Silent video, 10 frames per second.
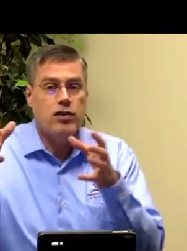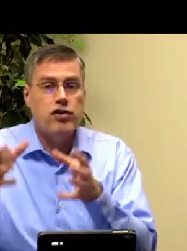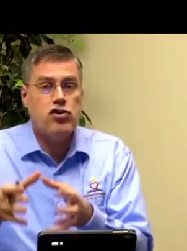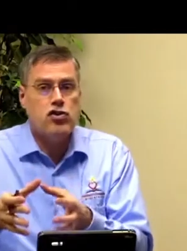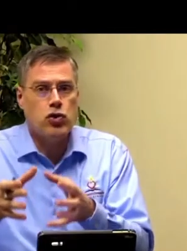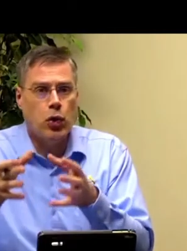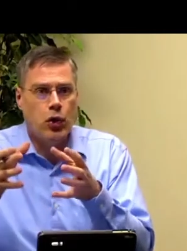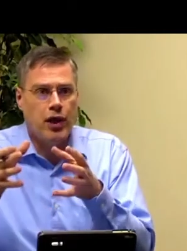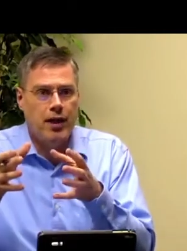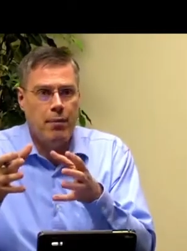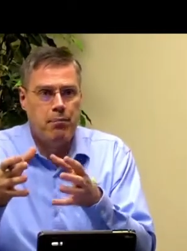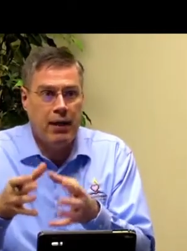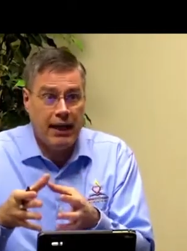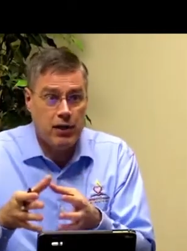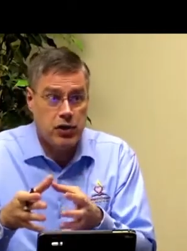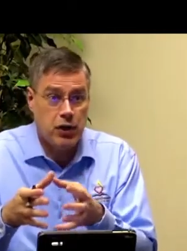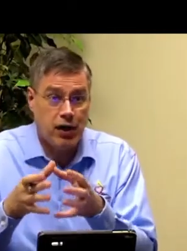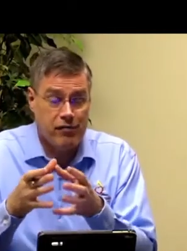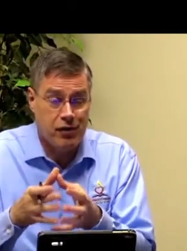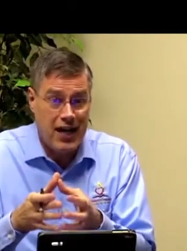distorted picture
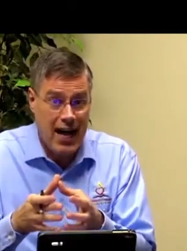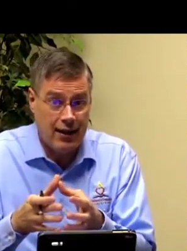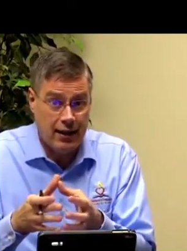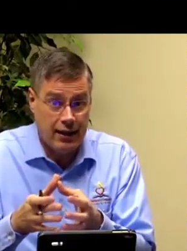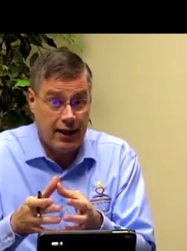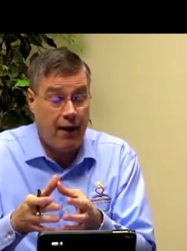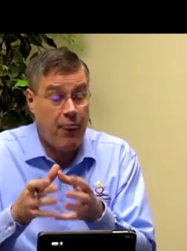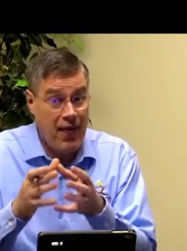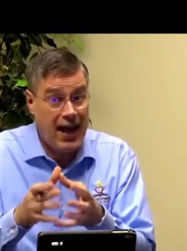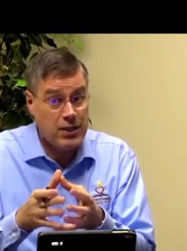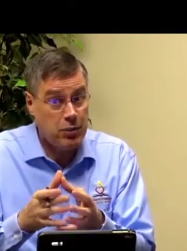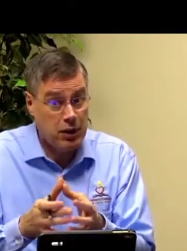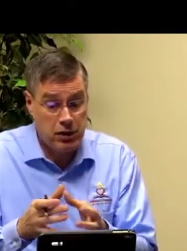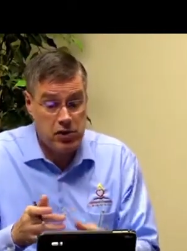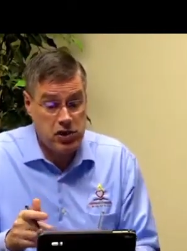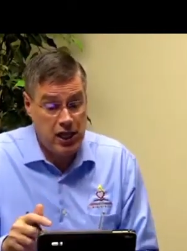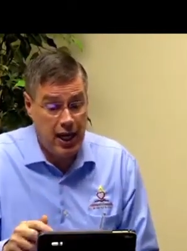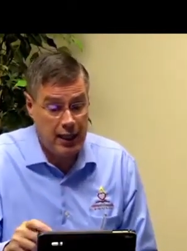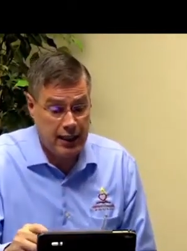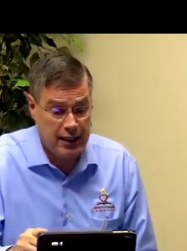of reality. And that's where
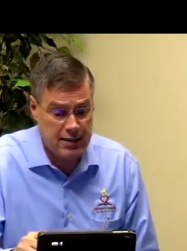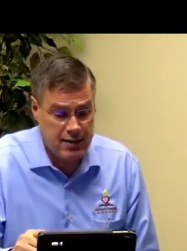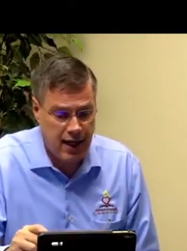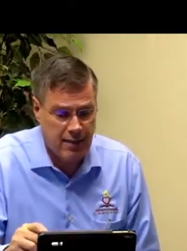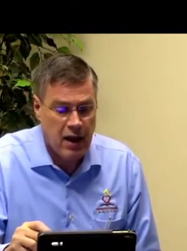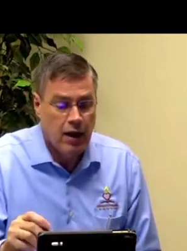Christianity is today.